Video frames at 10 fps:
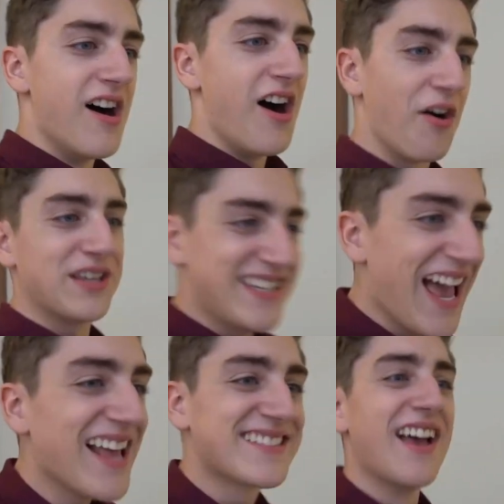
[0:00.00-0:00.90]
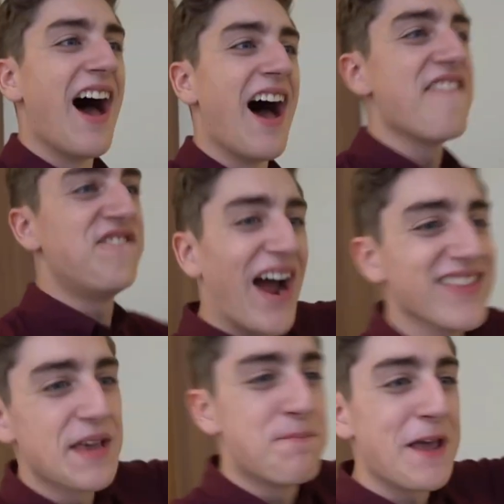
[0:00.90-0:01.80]
items such as him
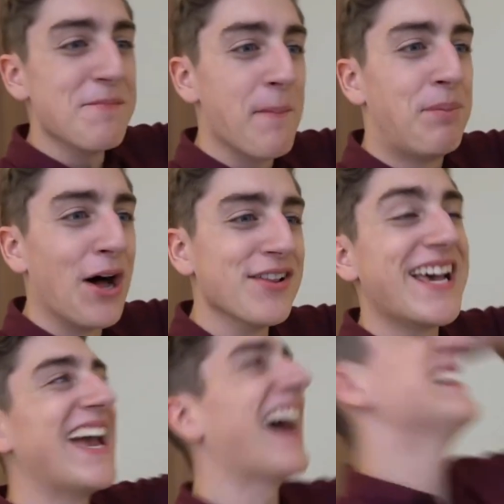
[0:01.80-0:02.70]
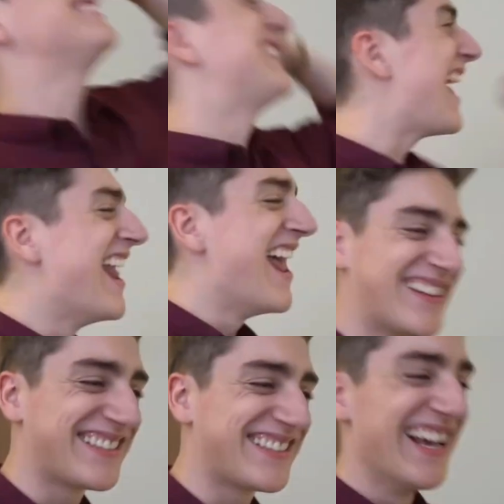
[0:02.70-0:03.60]
describing who the person he was doing a video
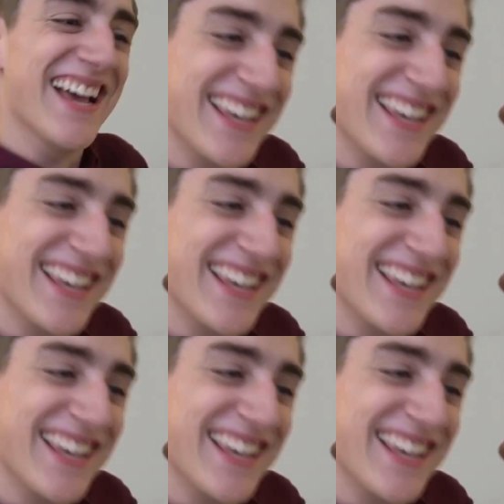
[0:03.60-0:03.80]
on,